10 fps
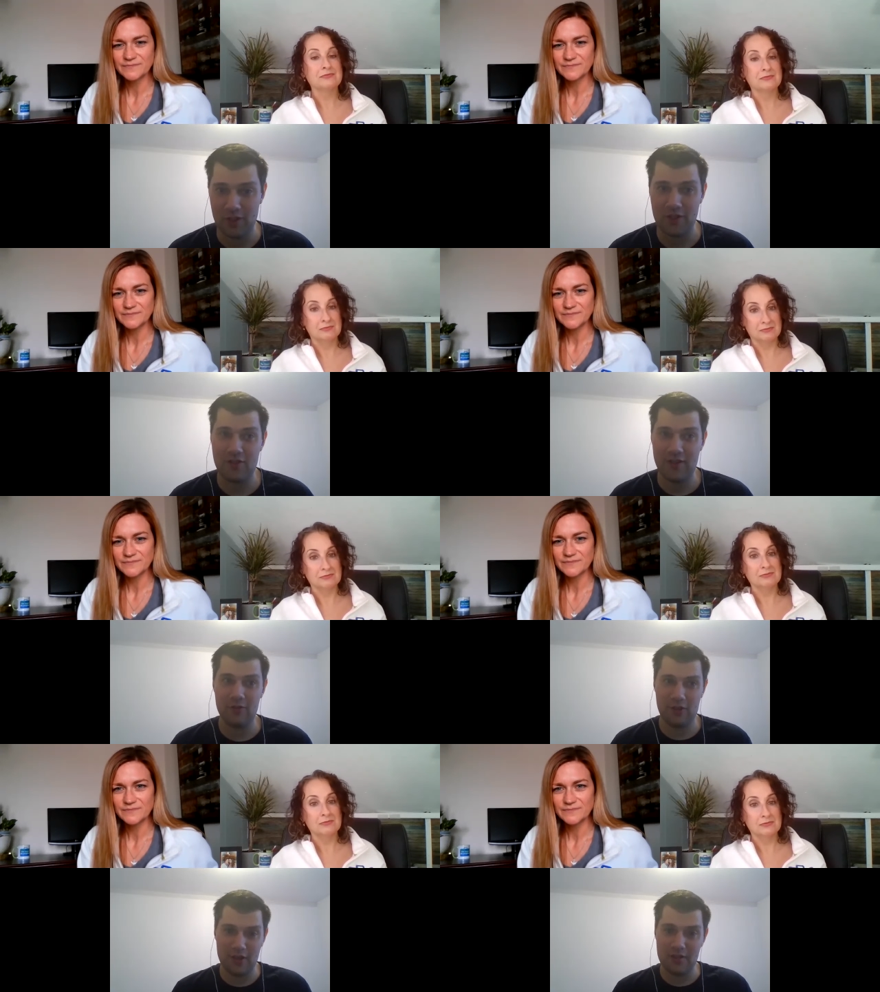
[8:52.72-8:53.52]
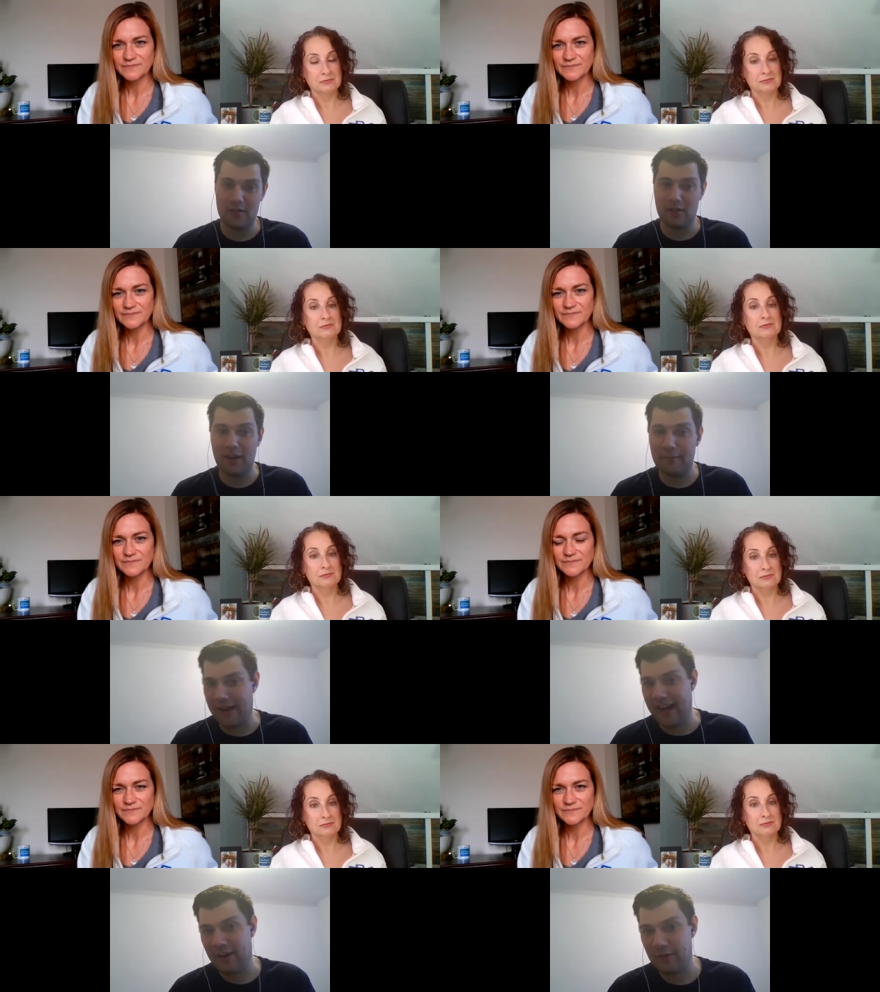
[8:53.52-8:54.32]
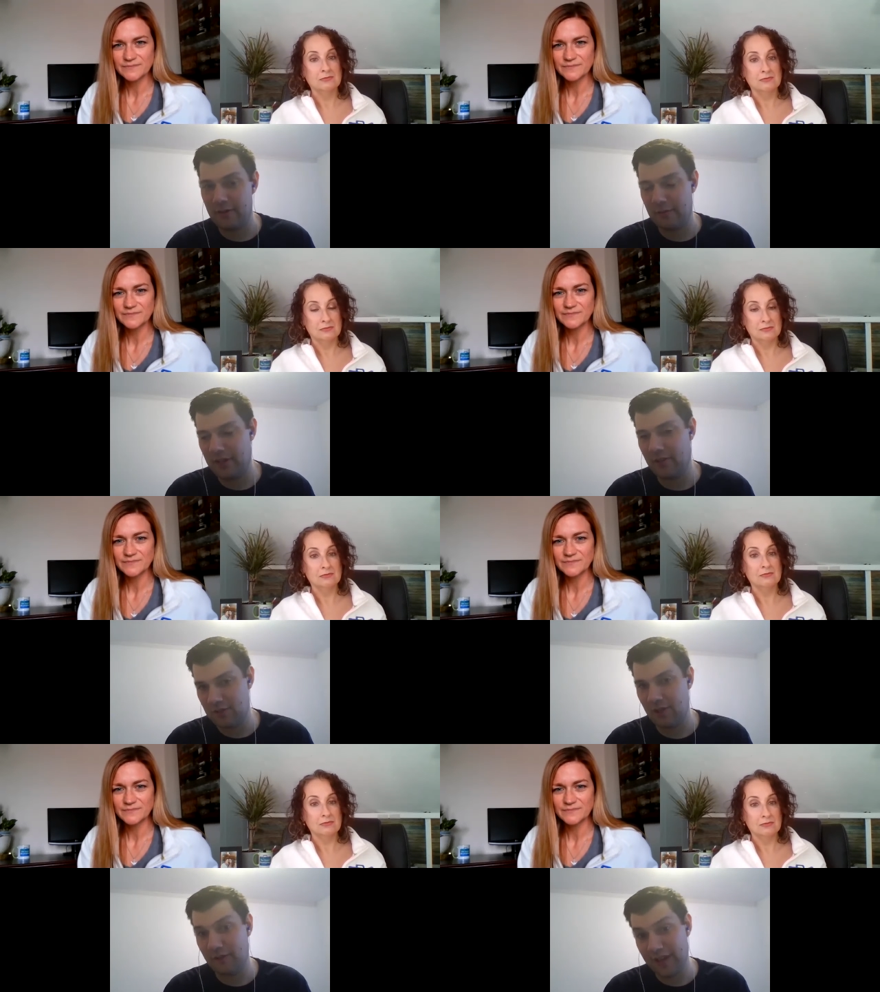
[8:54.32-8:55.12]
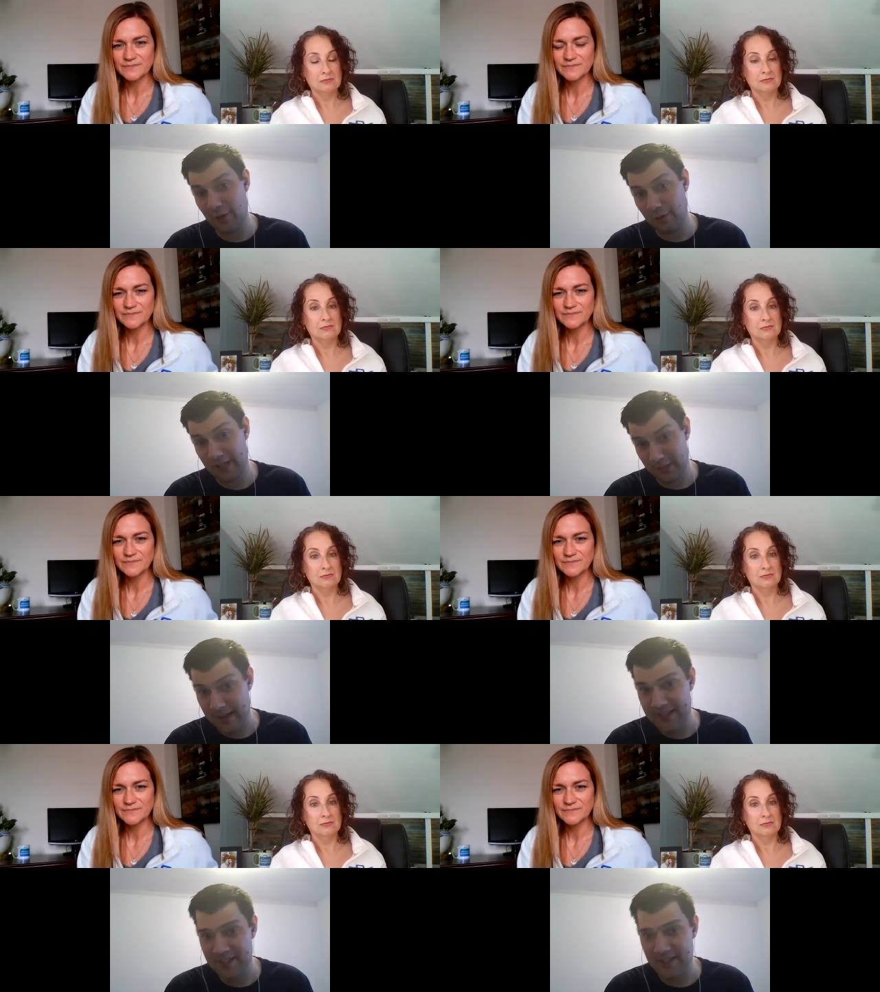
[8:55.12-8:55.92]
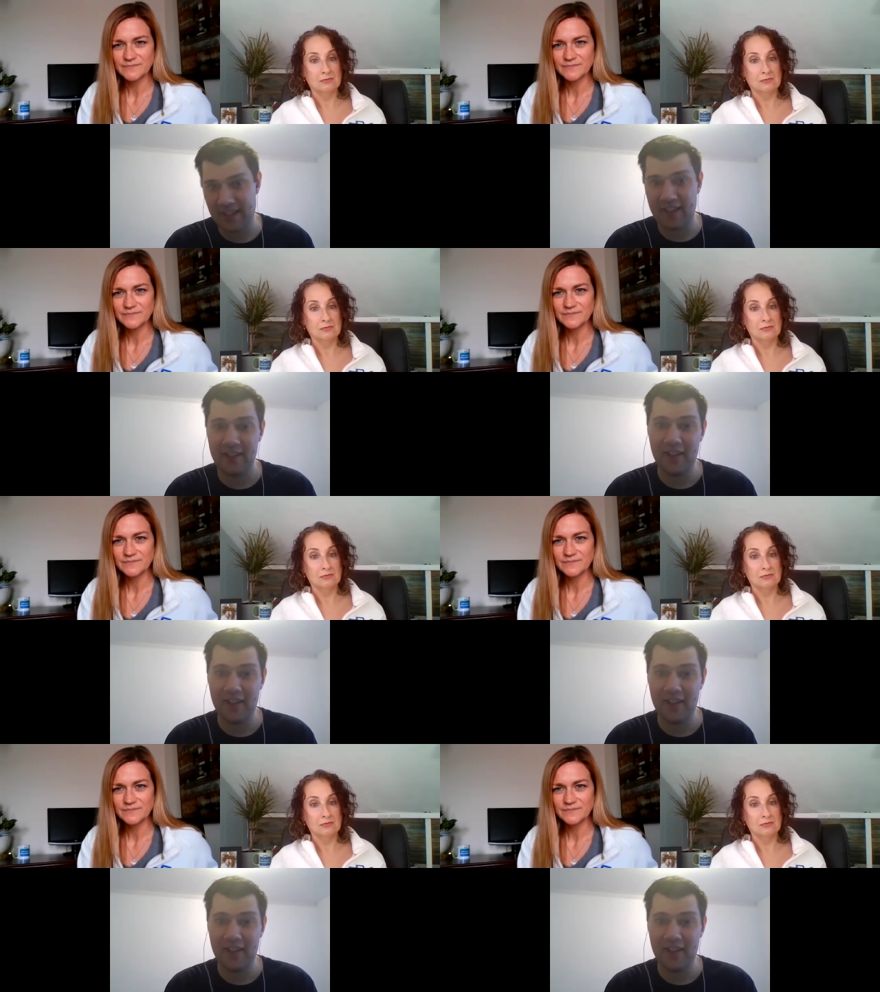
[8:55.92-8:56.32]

Speaker 1: once travel does come back, we, we also feel it'll be domestic.